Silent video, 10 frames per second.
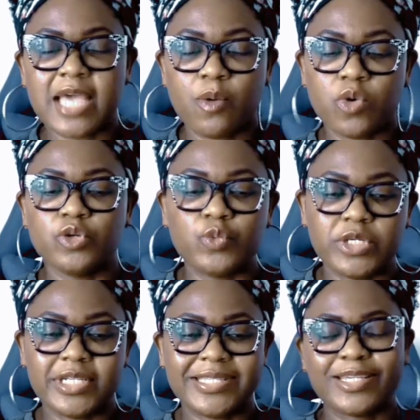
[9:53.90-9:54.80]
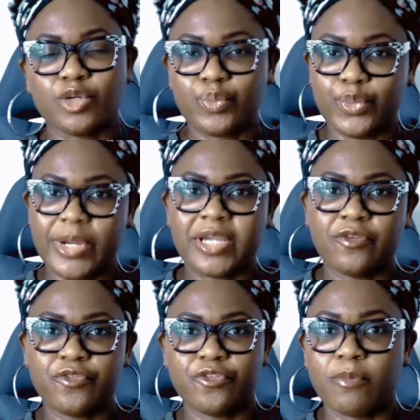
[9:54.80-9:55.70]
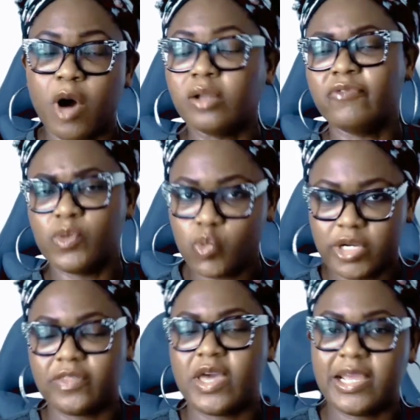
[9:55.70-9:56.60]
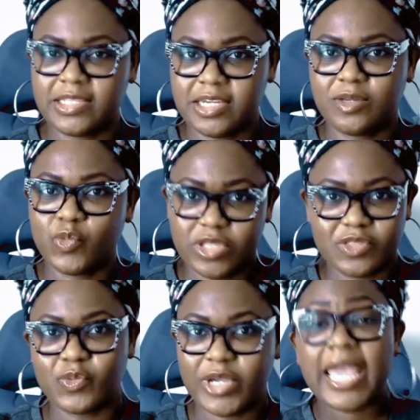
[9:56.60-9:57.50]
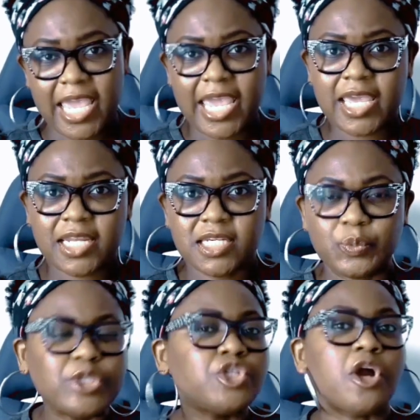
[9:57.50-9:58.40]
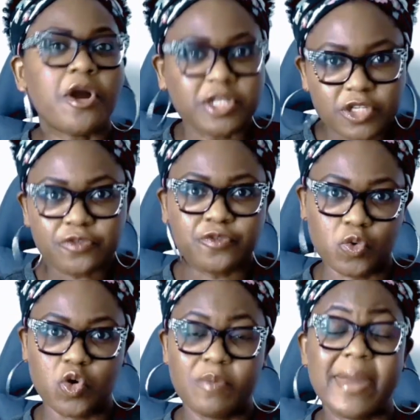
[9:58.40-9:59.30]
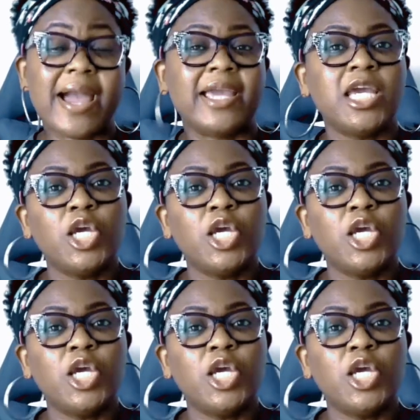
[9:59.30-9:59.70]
I want to really take a break from all of the work that I did within the week and recharge for my